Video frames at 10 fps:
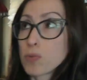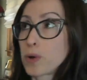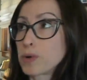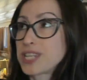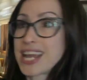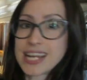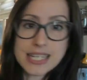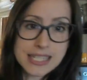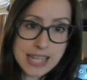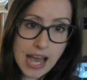rotate
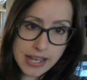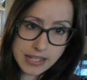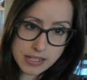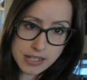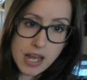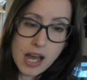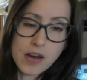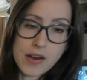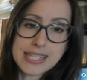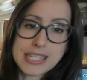a dial,
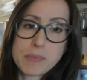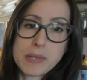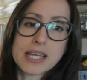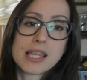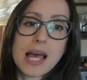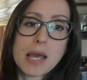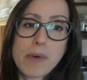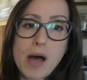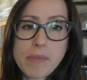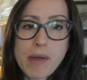all right, spinning a light bulb.